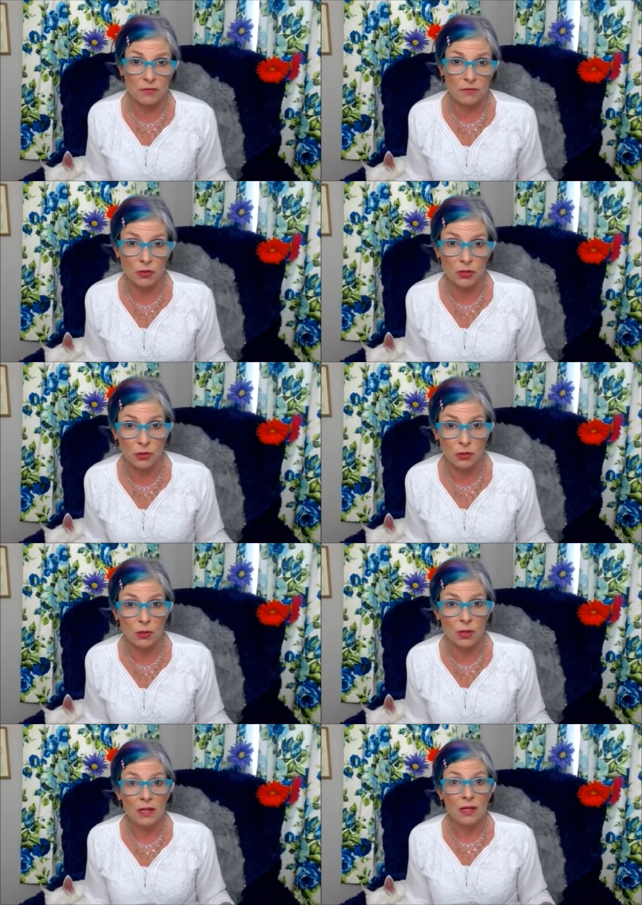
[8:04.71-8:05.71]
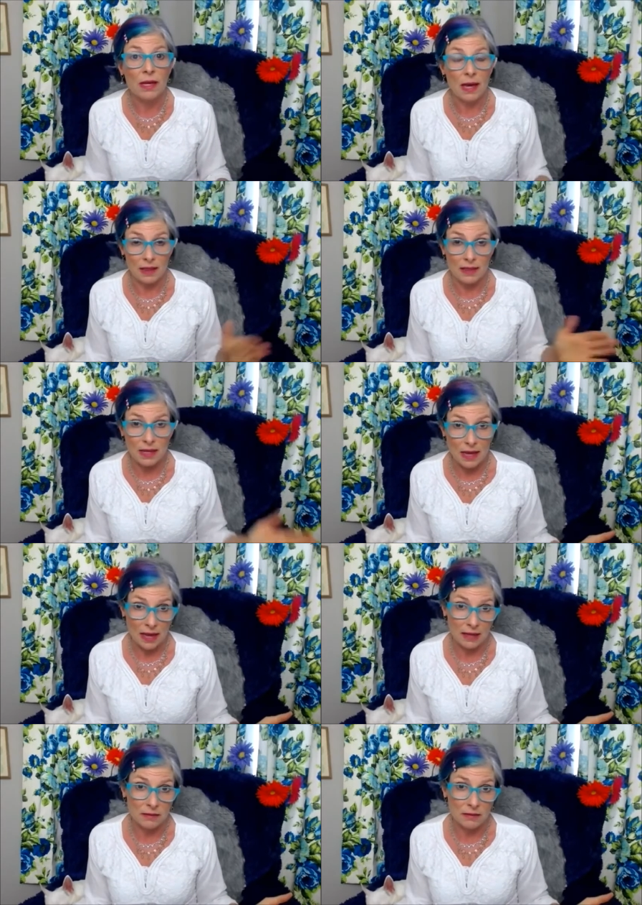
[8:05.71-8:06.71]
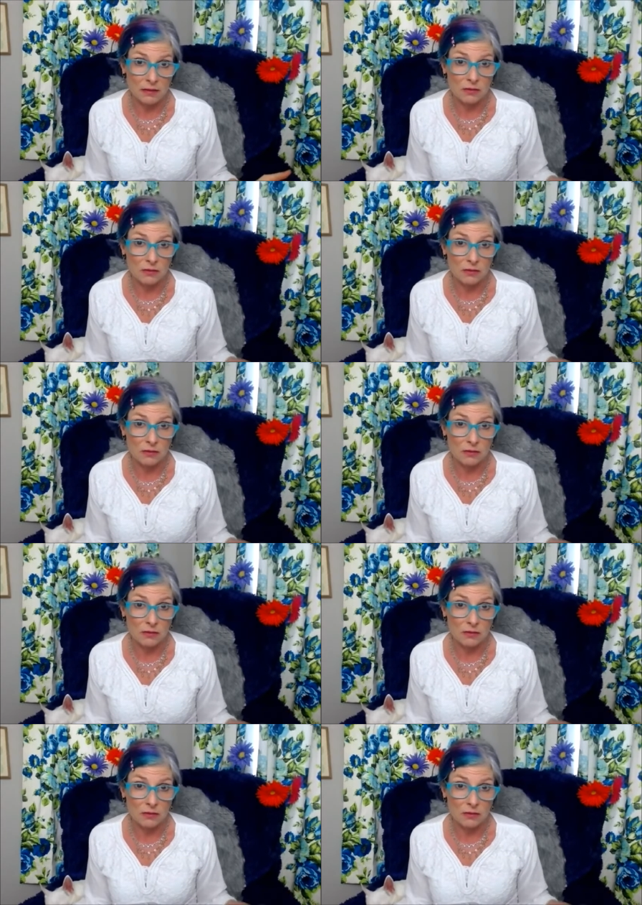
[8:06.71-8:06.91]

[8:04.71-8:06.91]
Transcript: for you at the end.